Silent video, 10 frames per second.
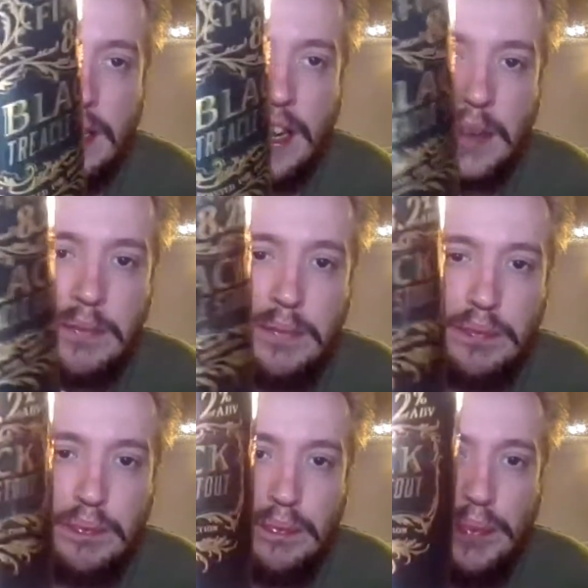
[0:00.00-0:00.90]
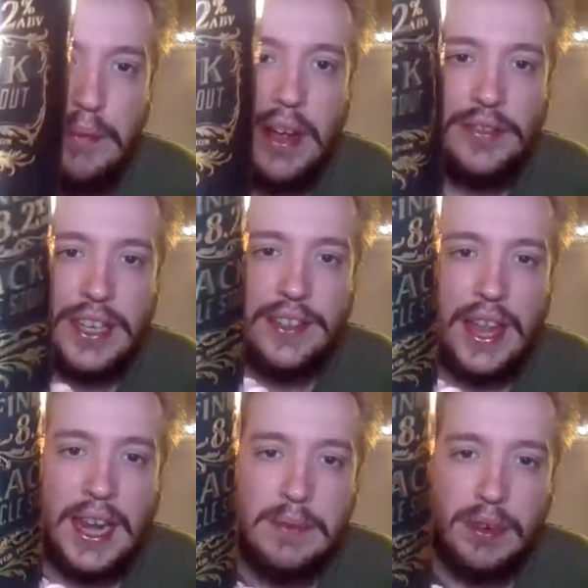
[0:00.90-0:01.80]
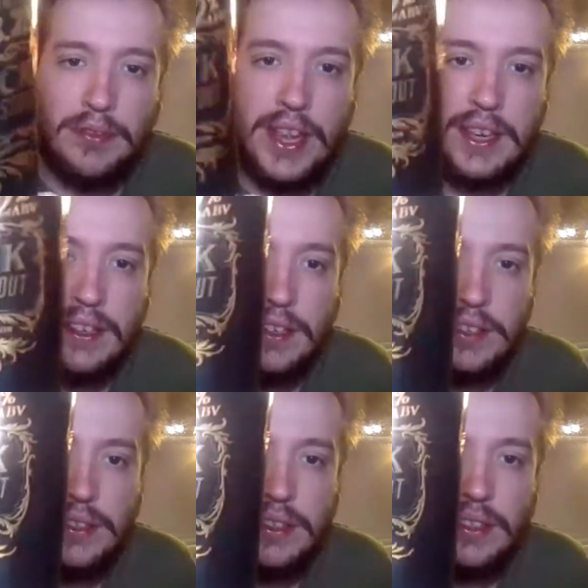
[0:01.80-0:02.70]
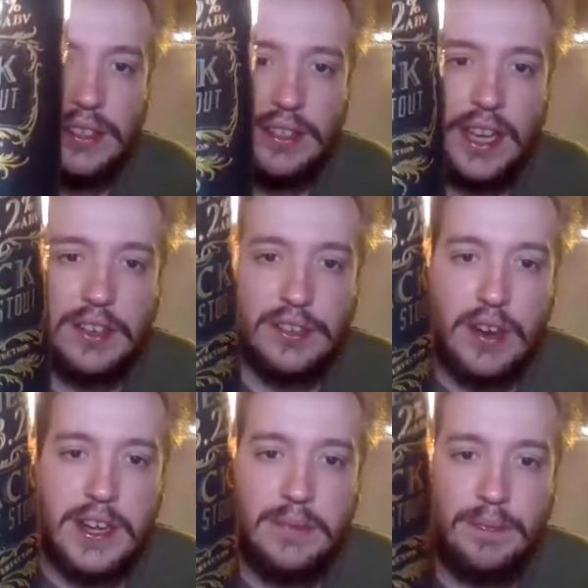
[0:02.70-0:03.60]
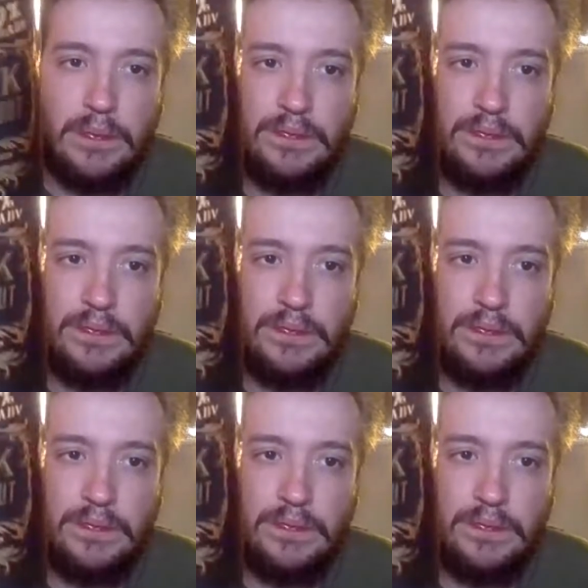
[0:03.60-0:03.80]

But I might have to get that label off there because that looks great.